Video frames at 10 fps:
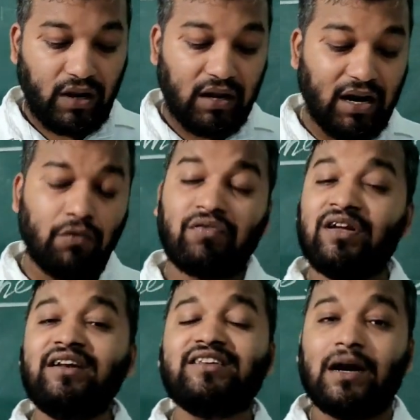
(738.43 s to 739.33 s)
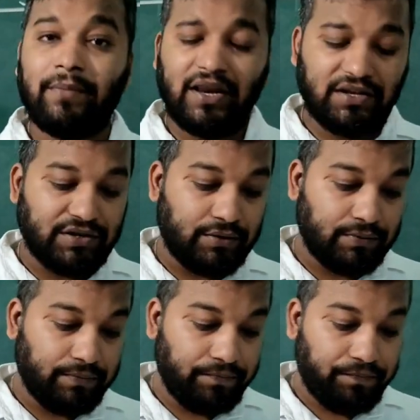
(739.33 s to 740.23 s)
Now seed germination.
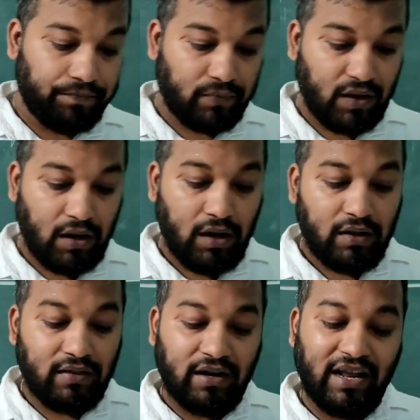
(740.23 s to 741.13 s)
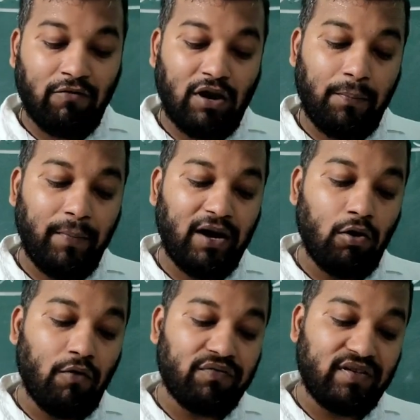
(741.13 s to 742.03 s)
The development
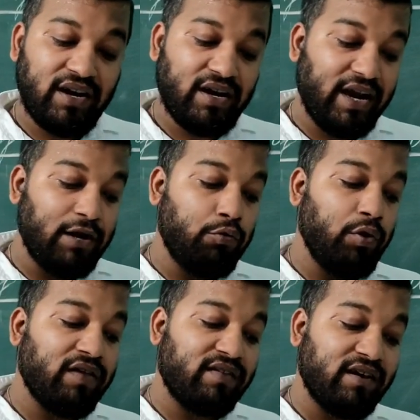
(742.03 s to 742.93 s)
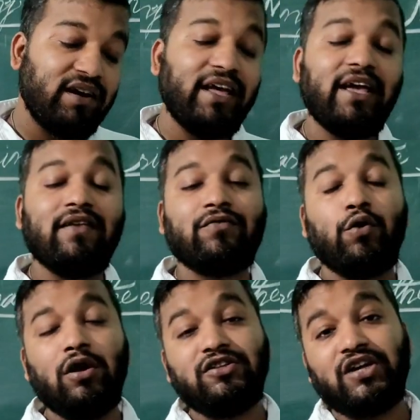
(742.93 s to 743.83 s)
of seed into a seedling is
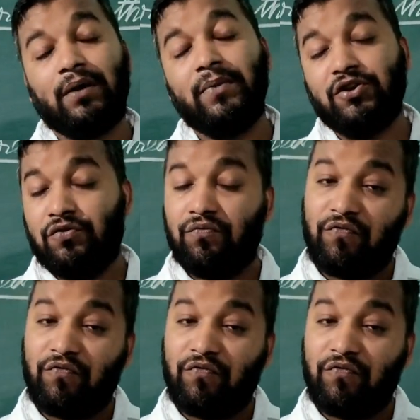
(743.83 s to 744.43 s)
called germination.